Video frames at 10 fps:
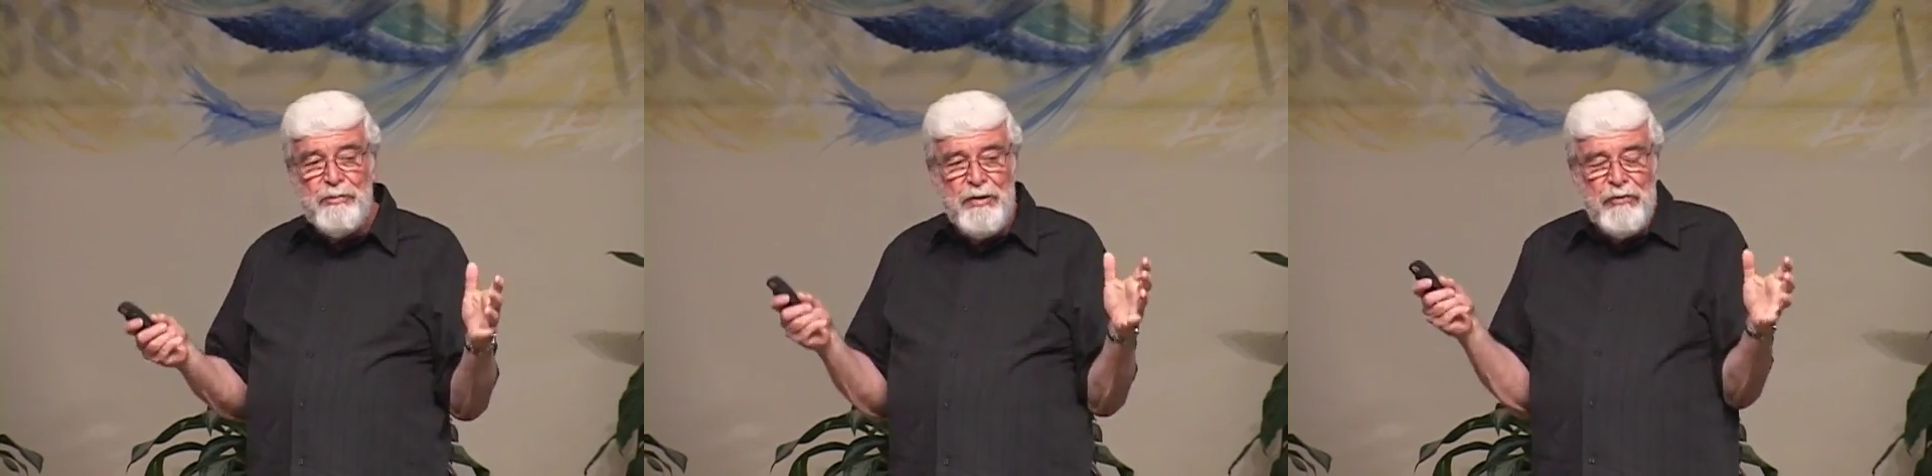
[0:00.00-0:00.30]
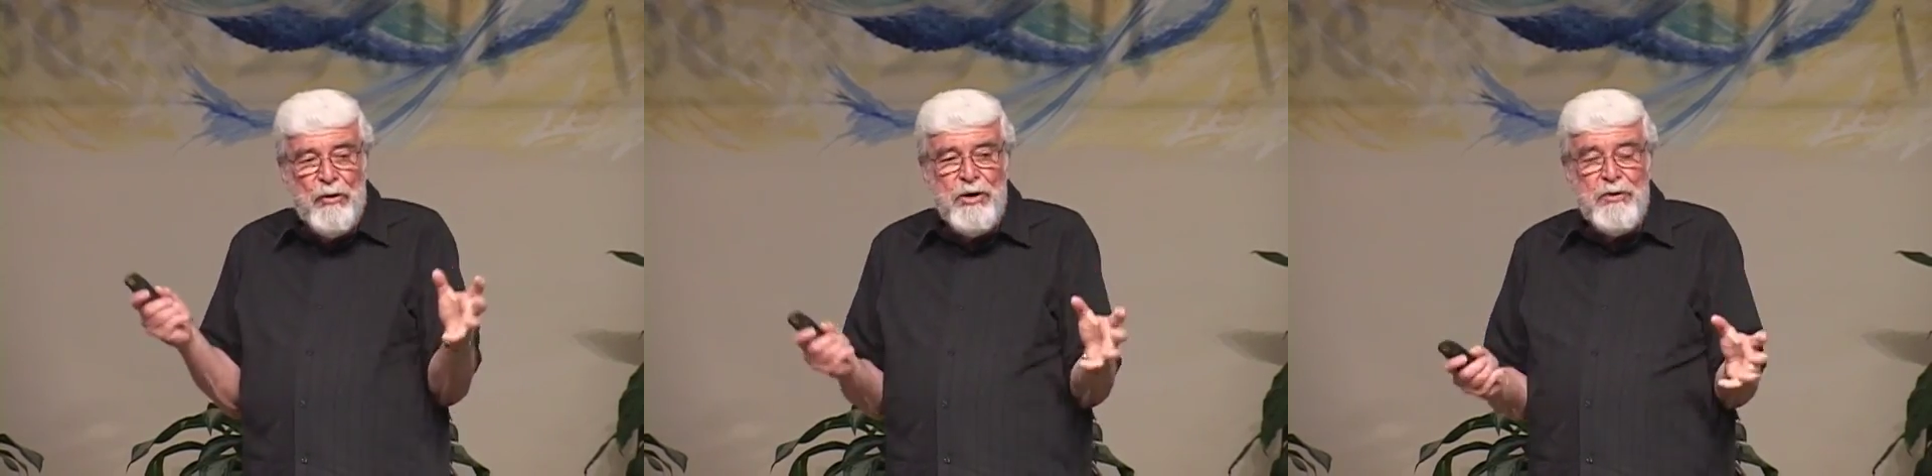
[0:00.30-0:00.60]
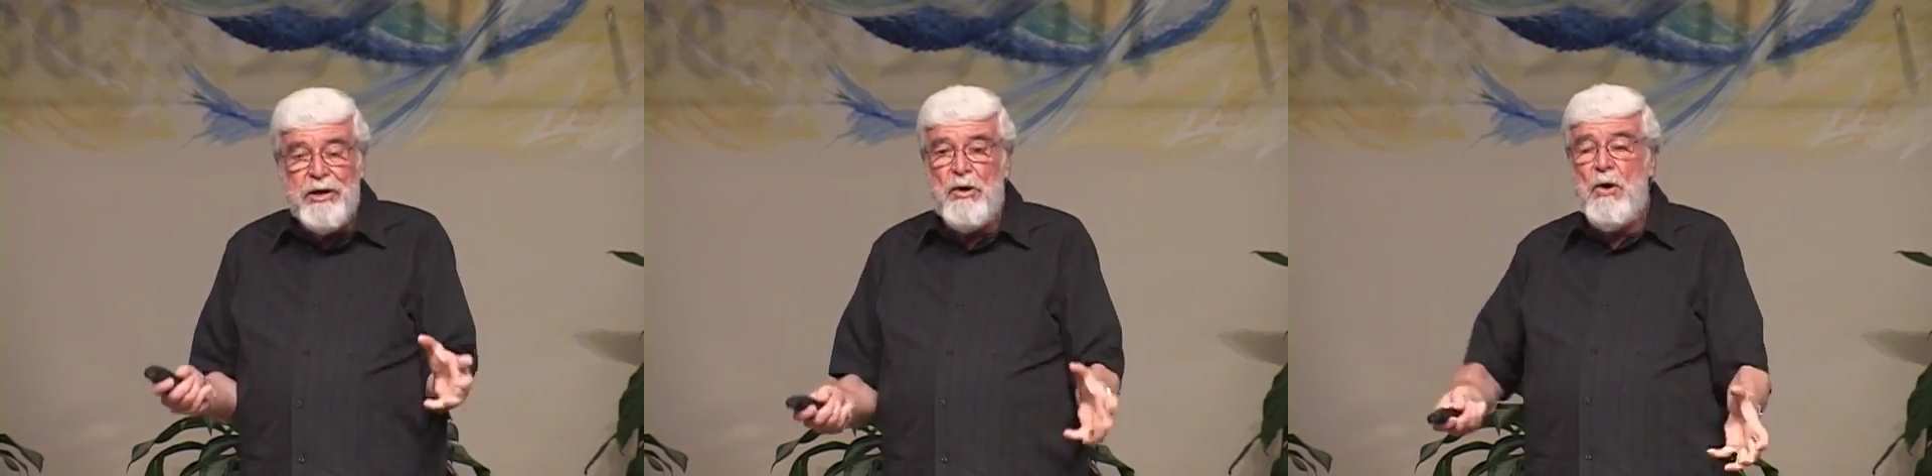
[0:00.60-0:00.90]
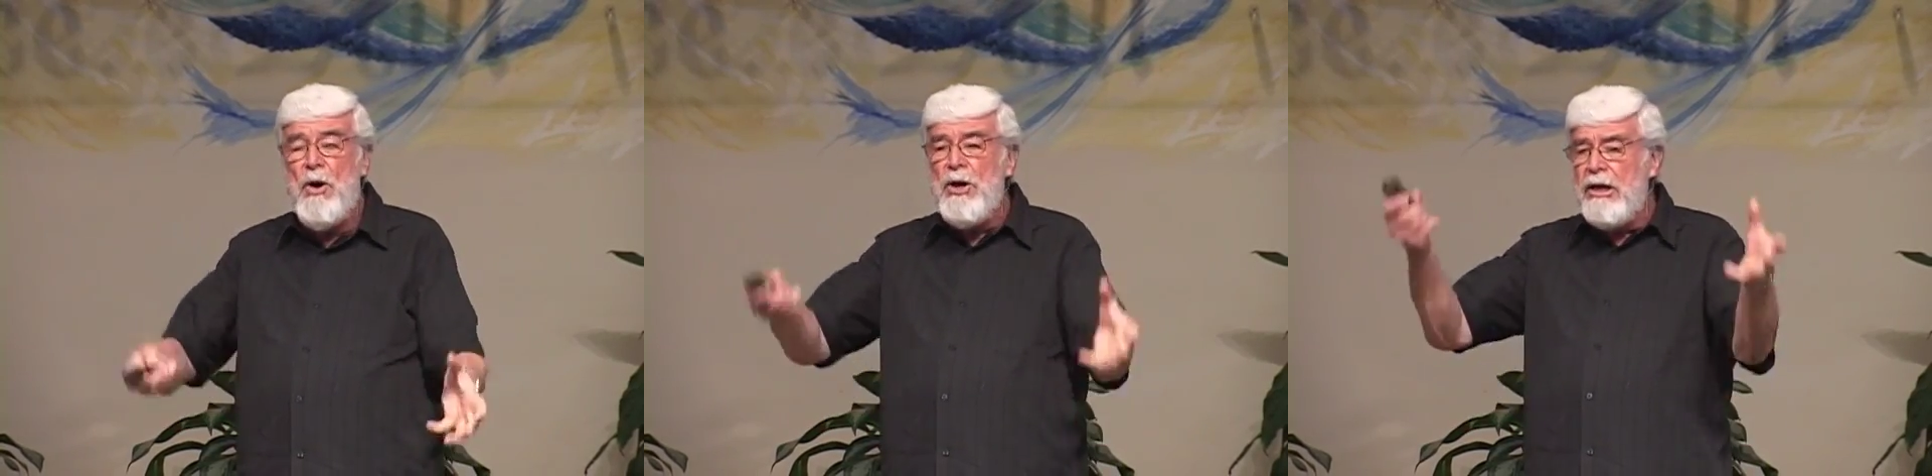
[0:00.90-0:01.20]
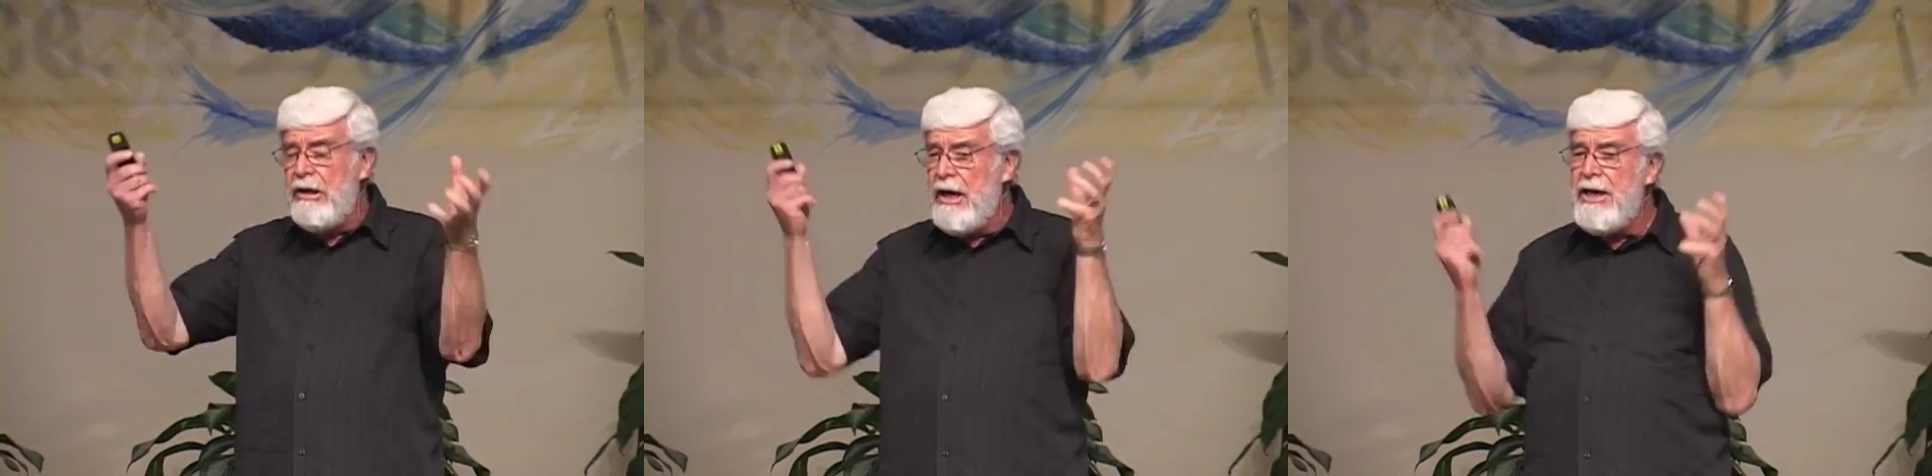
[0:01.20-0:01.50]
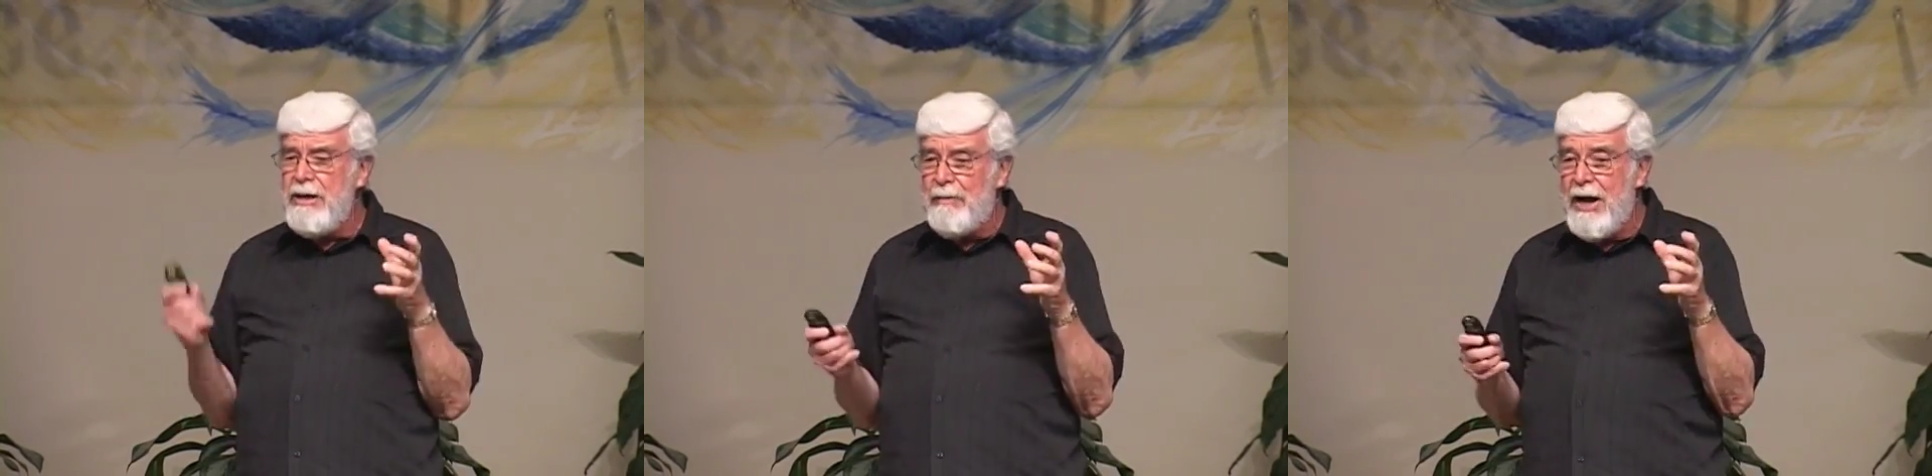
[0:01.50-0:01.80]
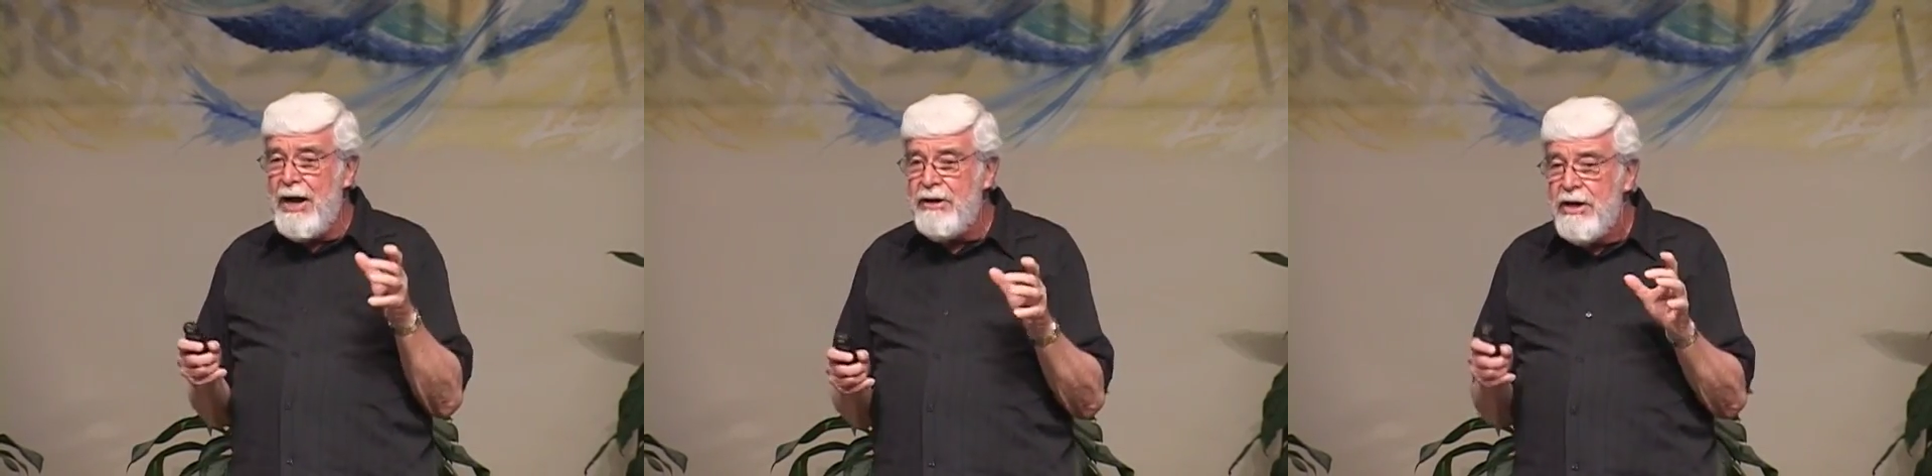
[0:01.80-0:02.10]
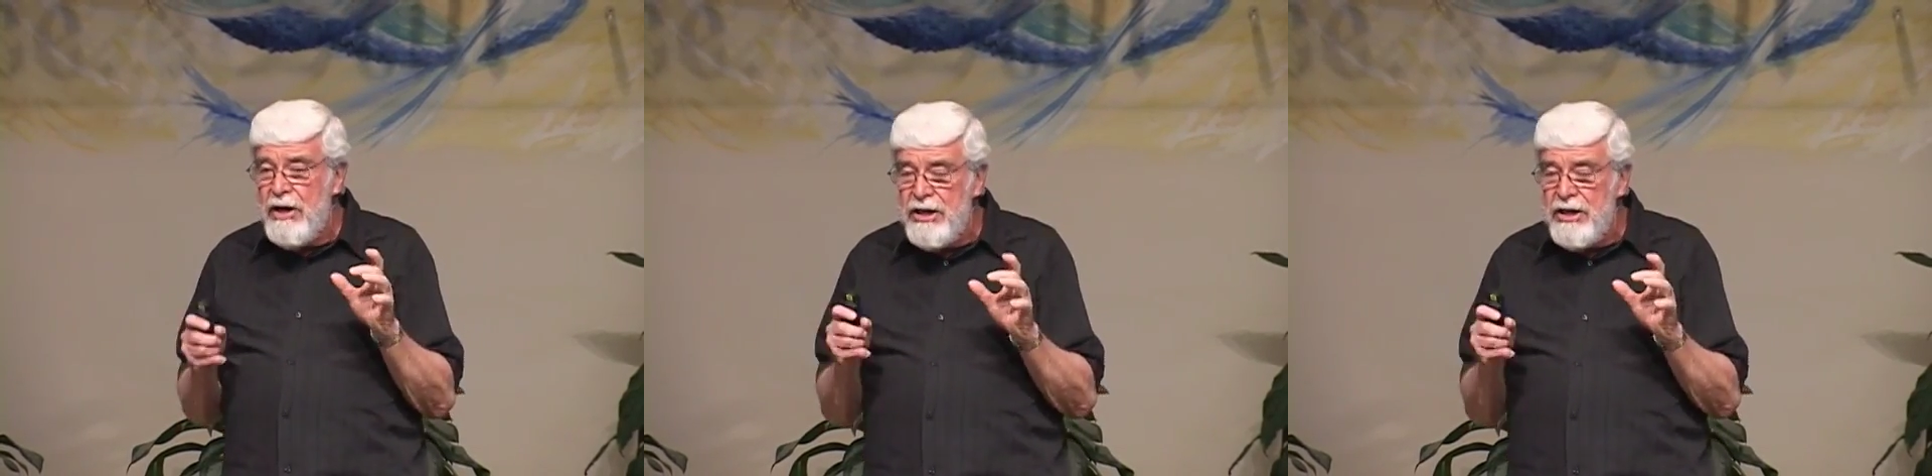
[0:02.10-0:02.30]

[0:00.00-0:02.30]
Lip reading: Before you get all elated by it,